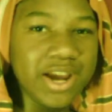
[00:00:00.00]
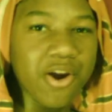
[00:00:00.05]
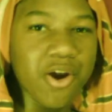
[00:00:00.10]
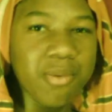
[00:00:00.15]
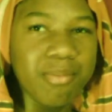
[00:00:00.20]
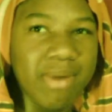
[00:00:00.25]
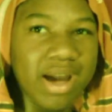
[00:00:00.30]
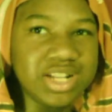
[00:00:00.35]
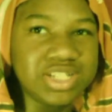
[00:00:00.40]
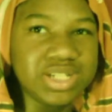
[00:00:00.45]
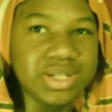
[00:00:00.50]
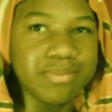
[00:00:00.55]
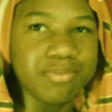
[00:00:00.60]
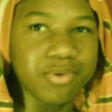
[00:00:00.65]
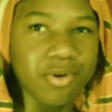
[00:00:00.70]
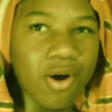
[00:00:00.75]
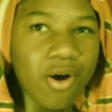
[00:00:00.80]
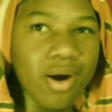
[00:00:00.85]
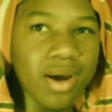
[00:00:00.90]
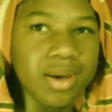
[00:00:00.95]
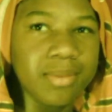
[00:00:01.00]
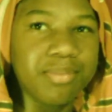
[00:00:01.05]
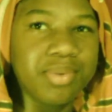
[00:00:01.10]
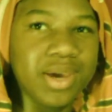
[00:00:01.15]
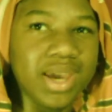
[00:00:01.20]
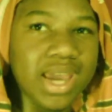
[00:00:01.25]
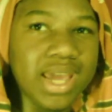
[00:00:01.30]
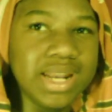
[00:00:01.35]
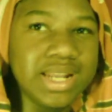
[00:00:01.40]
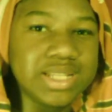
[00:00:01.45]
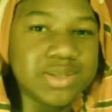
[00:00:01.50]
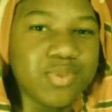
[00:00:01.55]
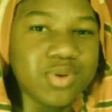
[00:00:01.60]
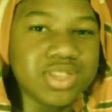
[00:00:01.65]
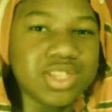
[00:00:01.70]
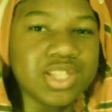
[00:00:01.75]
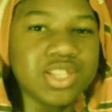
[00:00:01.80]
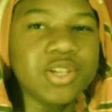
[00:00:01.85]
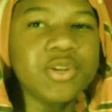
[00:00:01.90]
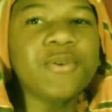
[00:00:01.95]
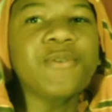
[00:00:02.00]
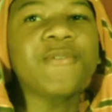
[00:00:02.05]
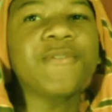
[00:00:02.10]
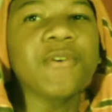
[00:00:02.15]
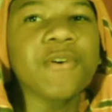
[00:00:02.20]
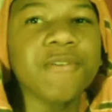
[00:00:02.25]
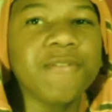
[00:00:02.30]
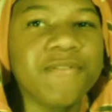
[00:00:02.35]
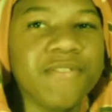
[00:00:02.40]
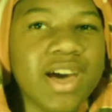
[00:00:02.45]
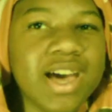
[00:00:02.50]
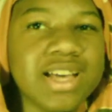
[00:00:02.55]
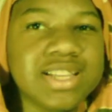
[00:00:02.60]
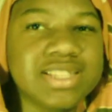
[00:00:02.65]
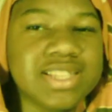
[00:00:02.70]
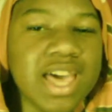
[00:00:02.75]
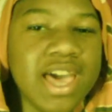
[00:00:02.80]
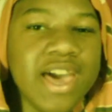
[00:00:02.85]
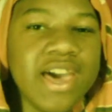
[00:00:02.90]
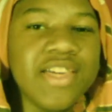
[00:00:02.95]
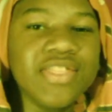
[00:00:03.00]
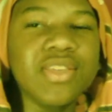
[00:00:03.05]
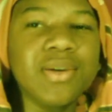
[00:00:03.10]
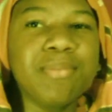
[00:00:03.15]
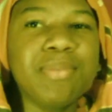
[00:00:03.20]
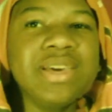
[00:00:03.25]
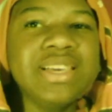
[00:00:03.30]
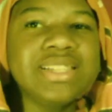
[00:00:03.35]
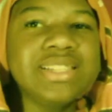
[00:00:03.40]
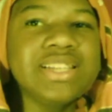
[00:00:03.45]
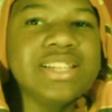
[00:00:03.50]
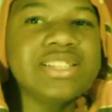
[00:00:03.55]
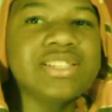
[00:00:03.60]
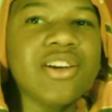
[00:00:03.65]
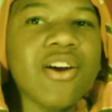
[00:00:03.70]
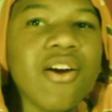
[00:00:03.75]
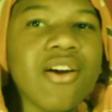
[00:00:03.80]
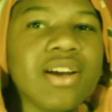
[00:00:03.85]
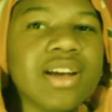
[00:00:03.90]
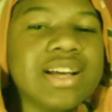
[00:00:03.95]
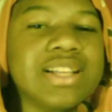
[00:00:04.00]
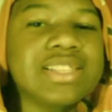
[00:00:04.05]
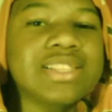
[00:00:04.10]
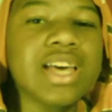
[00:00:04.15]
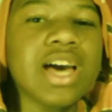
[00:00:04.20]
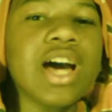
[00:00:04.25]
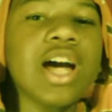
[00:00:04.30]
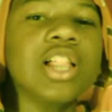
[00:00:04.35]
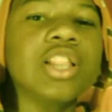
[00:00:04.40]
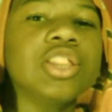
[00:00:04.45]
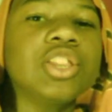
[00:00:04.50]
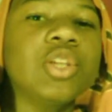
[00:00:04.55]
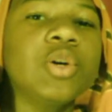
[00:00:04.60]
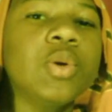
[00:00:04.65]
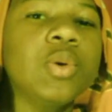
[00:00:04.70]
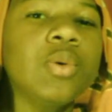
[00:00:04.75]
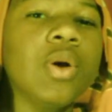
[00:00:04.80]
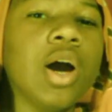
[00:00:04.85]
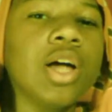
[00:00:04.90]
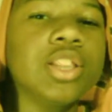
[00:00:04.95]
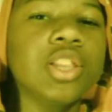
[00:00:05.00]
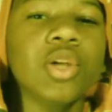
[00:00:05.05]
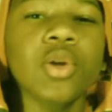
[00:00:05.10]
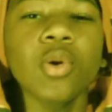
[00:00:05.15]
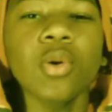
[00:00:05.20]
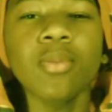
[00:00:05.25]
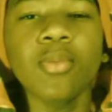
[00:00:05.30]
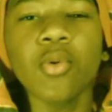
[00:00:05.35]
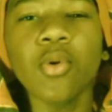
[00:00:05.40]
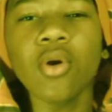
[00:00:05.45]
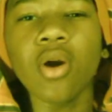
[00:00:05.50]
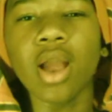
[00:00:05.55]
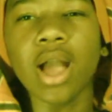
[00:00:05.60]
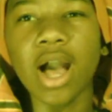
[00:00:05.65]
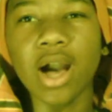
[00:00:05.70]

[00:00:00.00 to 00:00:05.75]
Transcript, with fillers: in her matching bra and panties with the little fur vest, the Beastly star gets a little a little more